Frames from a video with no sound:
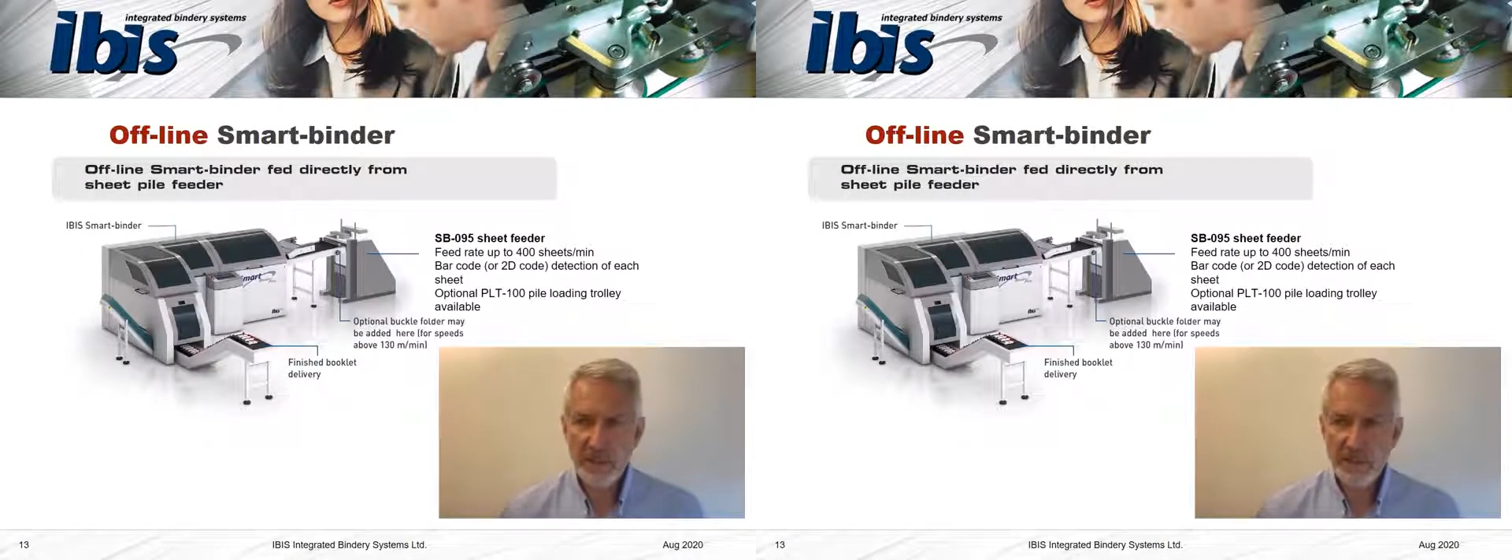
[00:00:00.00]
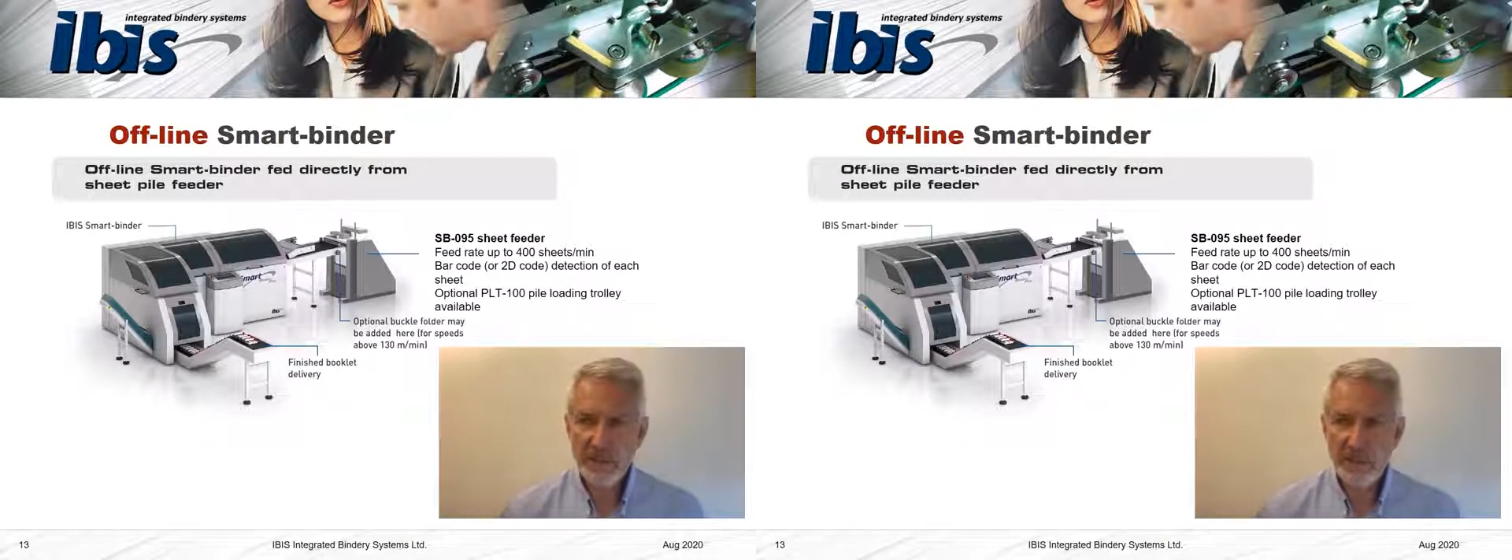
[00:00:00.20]

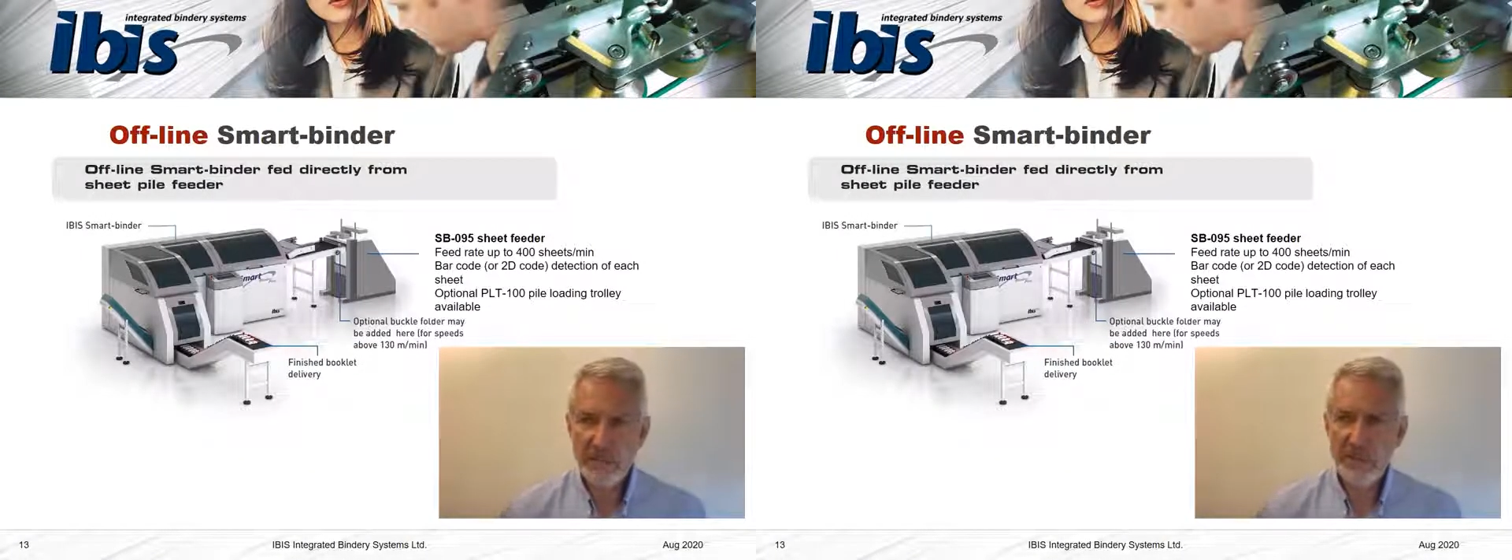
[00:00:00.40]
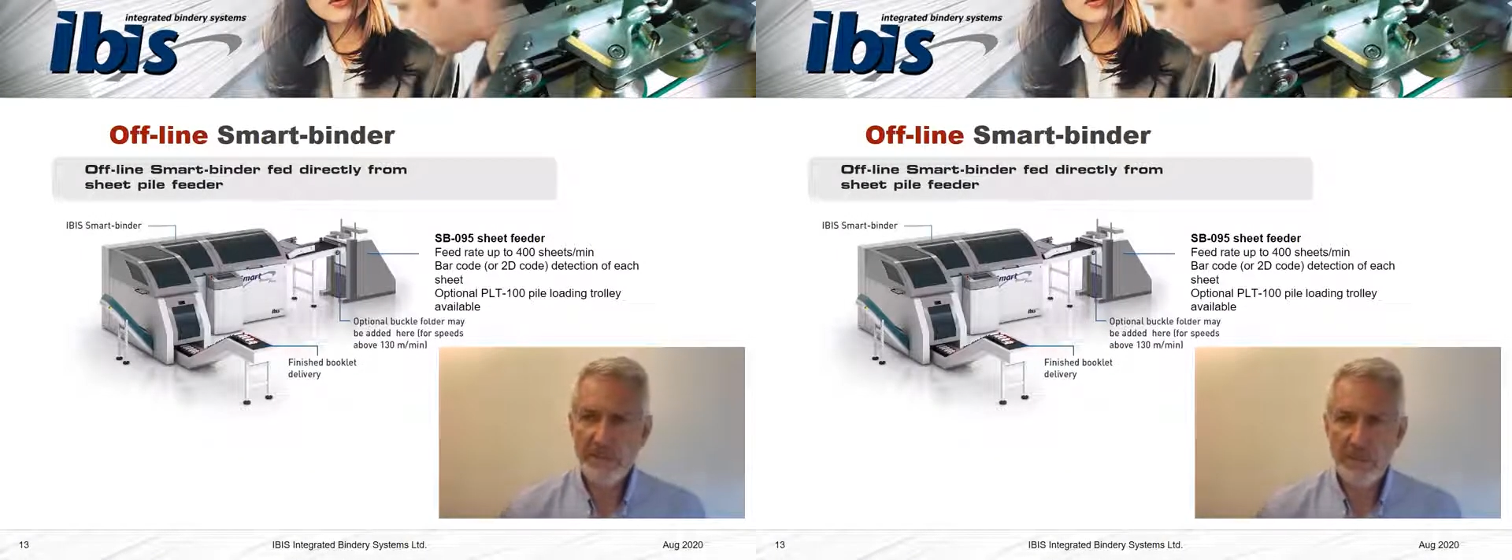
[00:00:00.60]
binder
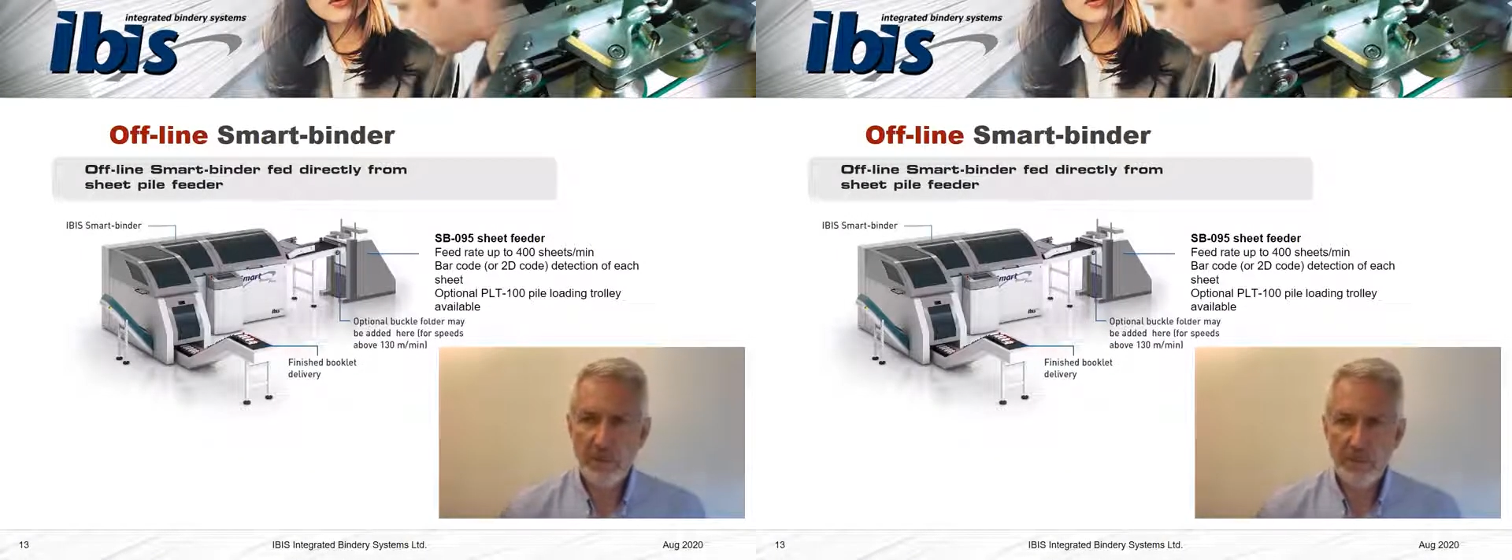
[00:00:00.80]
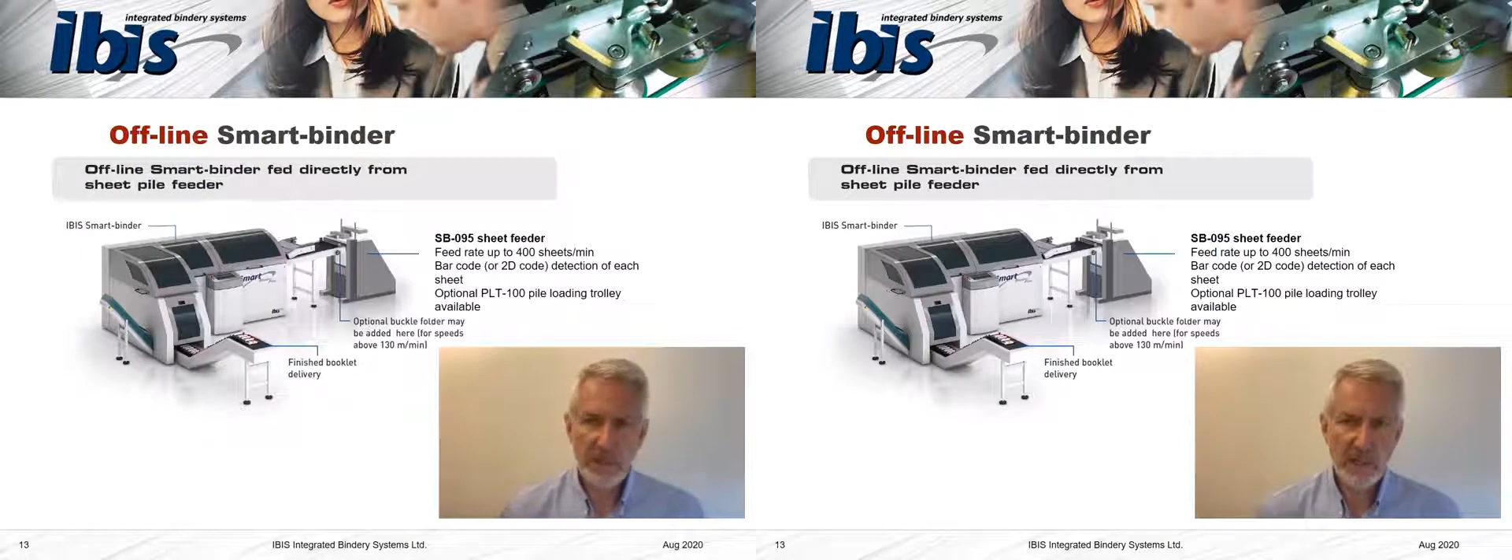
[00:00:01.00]
fed
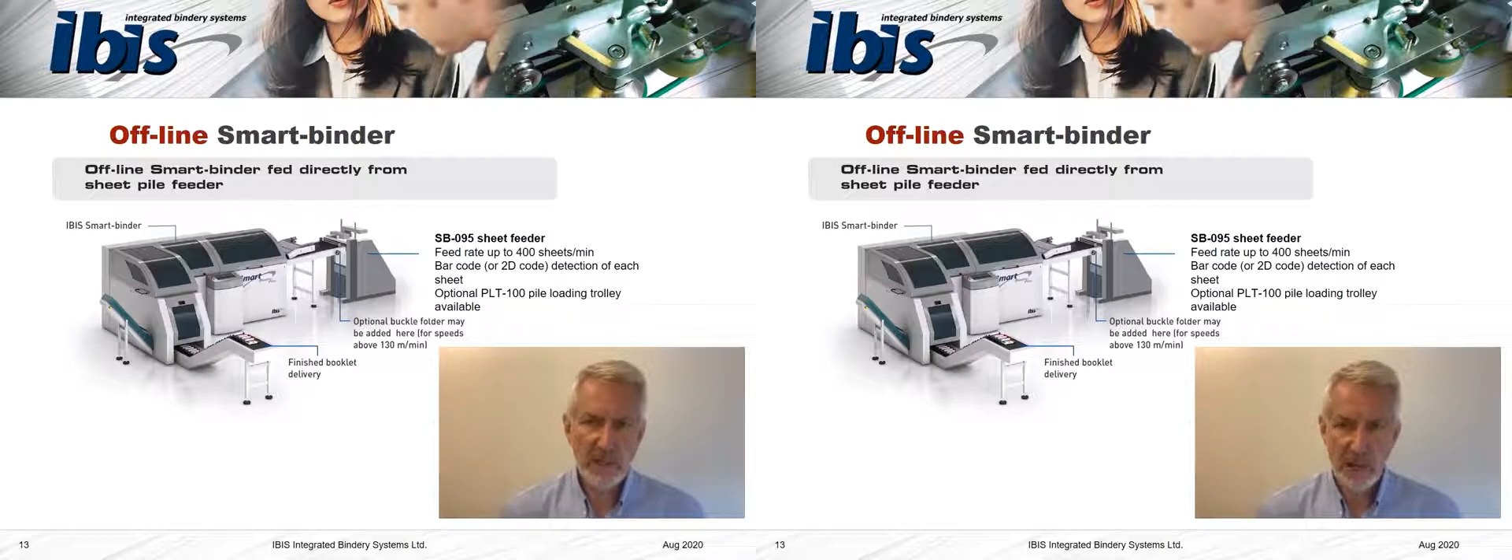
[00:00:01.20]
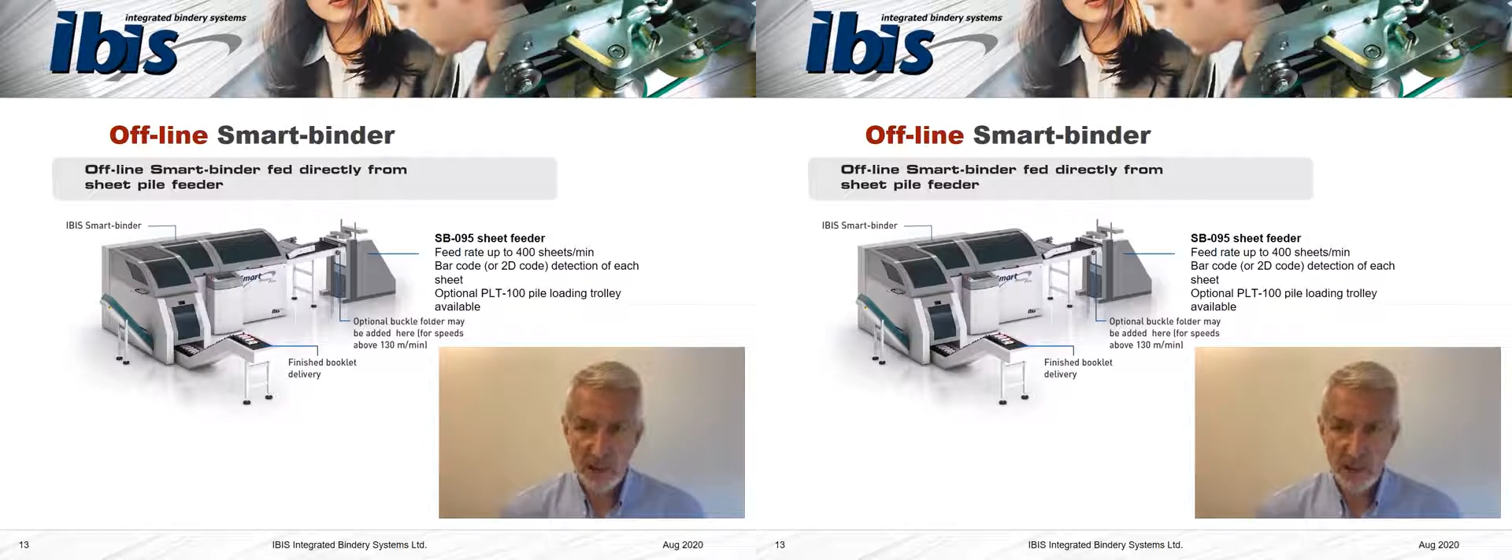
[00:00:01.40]
from the